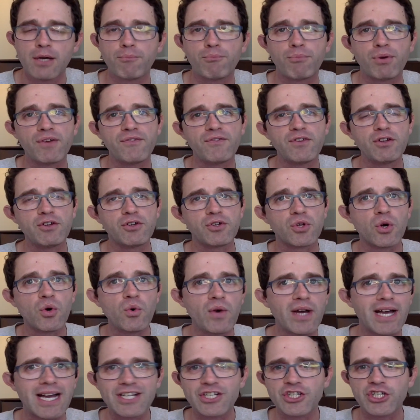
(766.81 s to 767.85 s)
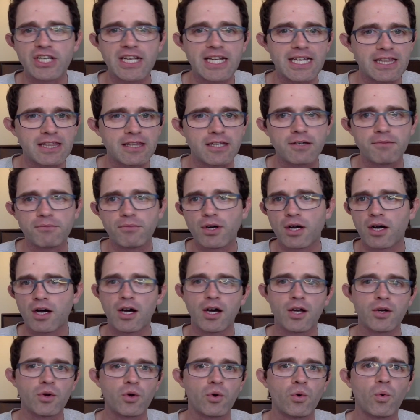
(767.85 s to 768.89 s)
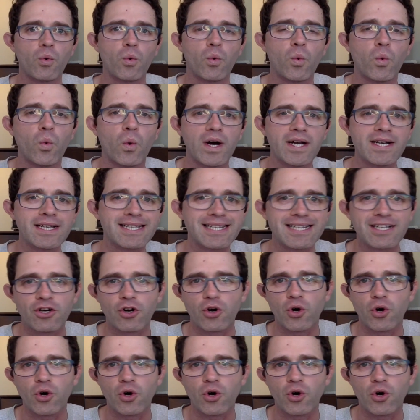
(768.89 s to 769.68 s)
But if you don't educate them on what